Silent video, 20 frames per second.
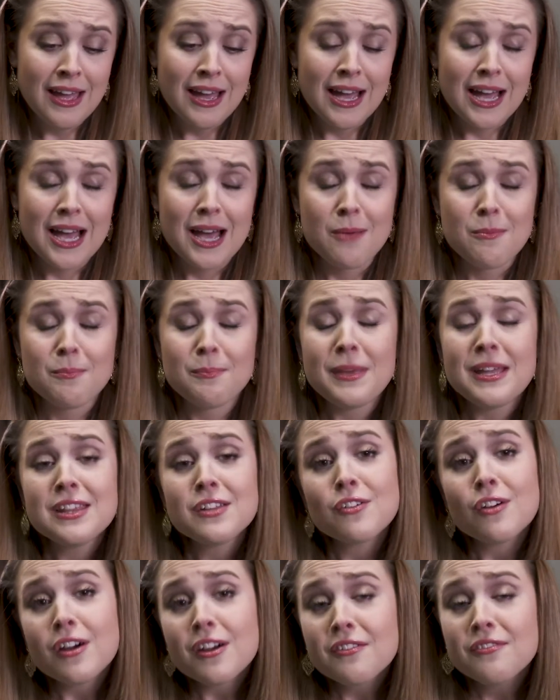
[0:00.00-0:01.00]
And
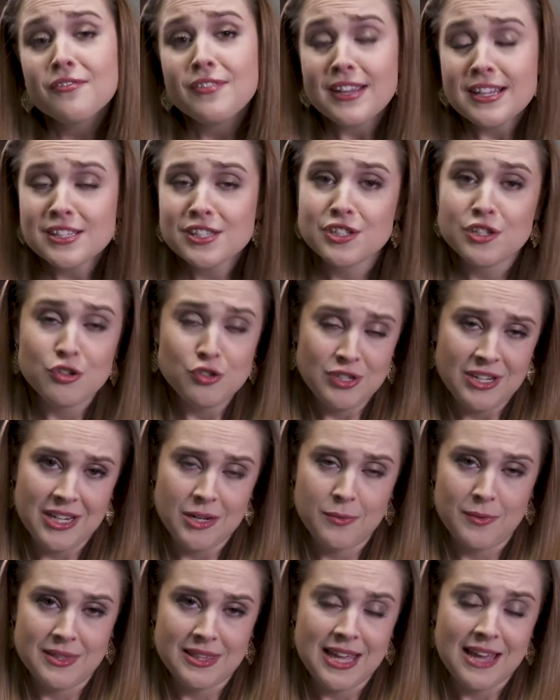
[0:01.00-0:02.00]
there are fees
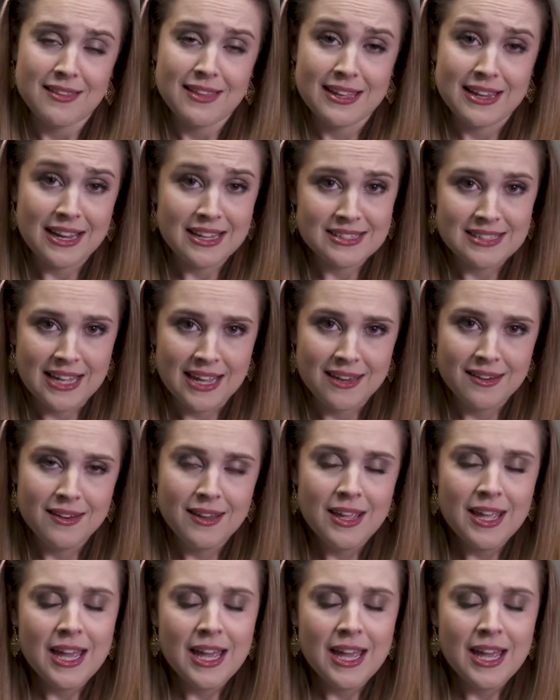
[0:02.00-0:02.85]
associated with that, like I said.